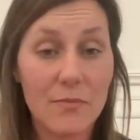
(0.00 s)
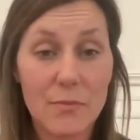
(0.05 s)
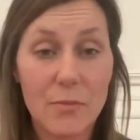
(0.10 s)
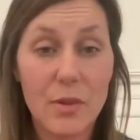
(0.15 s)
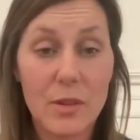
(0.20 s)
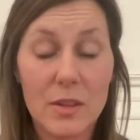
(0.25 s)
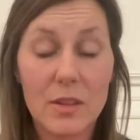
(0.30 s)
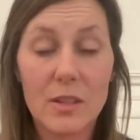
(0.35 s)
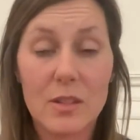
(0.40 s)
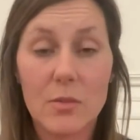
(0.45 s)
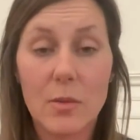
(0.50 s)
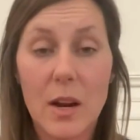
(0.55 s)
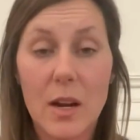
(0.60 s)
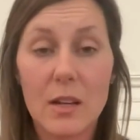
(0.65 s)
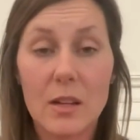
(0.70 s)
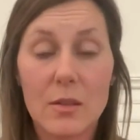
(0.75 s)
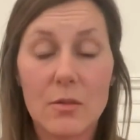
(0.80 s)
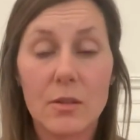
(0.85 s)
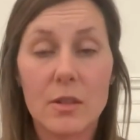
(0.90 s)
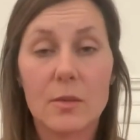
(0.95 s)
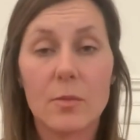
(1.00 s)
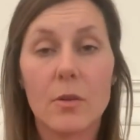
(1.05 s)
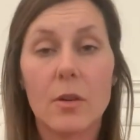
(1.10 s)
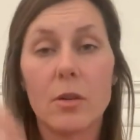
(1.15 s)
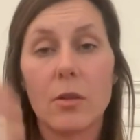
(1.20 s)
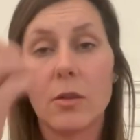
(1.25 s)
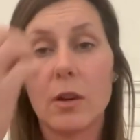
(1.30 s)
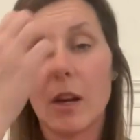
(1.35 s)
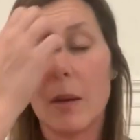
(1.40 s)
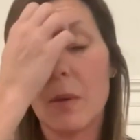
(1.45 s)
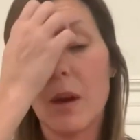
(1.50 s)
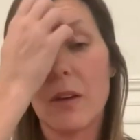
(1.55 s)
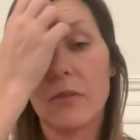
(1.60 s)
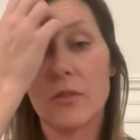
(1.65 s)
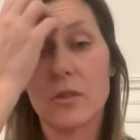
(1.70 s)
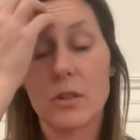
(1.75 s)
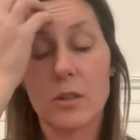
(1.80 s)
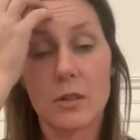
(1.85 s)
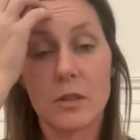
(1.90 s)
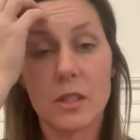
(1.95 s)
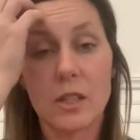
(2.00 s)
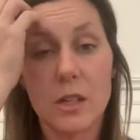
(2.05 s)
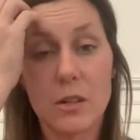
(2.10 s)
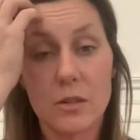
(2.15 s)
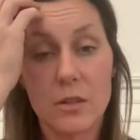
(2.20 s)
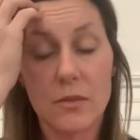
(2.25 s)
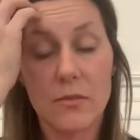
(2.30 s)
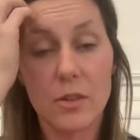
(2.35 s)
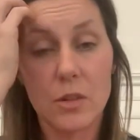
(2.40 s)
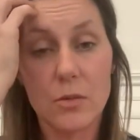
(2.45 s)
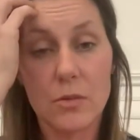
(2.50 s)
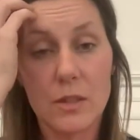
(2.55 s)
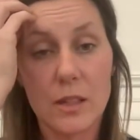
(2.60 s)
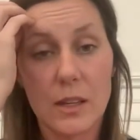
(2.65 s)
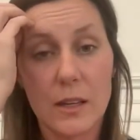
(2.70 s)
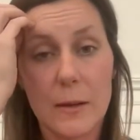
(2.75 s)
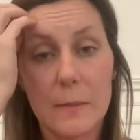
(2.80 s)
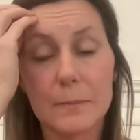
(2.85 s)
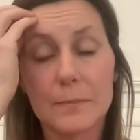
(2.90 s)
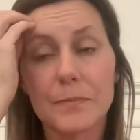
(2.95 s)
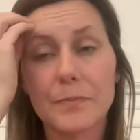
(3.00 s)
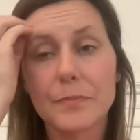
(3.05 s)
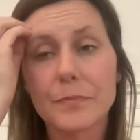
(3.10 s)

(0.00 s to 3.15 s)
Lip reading: put this right into his program after years of using it.